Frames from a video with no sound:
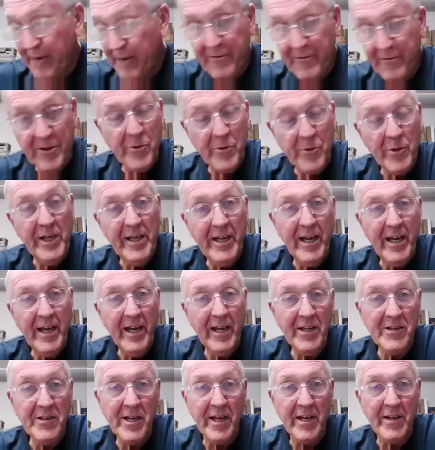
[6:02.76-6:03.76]
we have 3
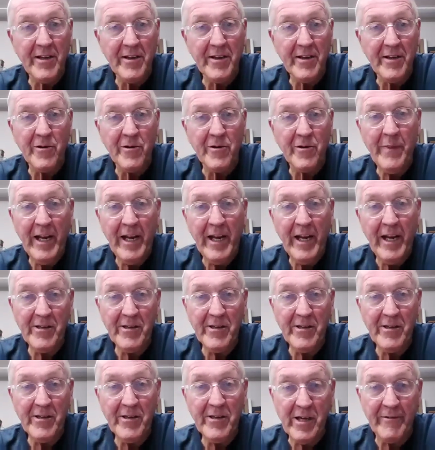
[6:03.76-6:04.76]
days out of the
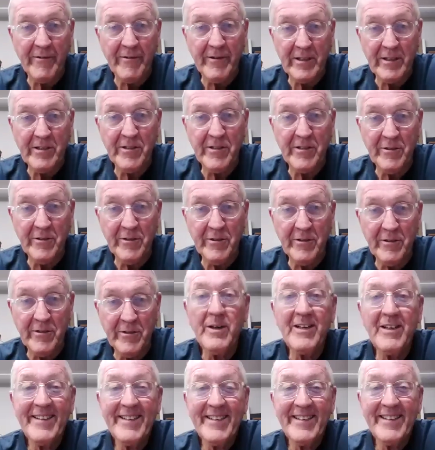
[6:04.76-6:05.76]
remaining 7
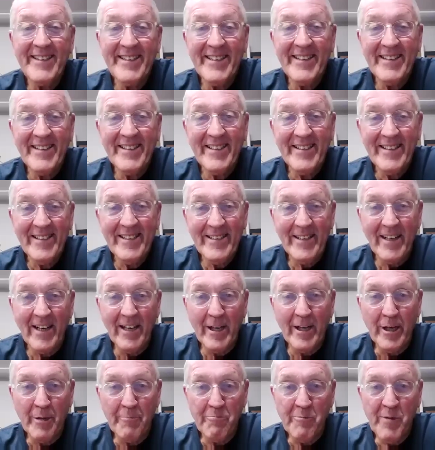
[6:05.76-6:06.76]
to
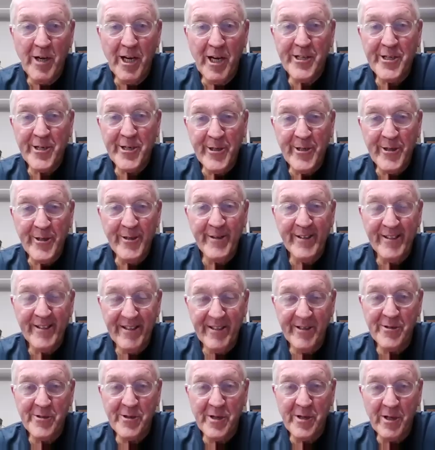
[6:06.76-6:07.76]

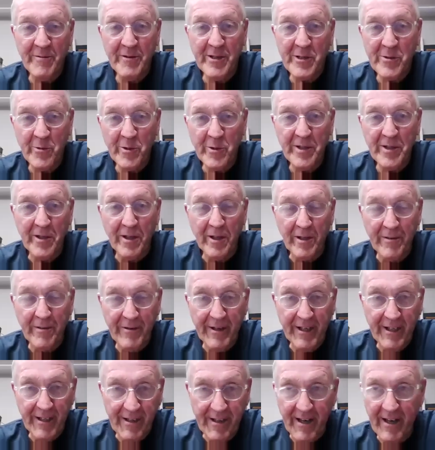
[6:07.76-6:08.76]
measure the service we're
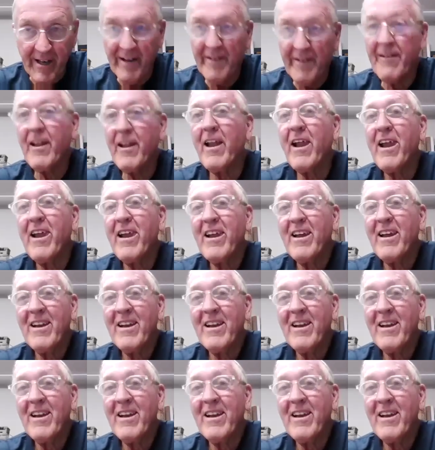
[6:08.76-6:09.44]
delivering there.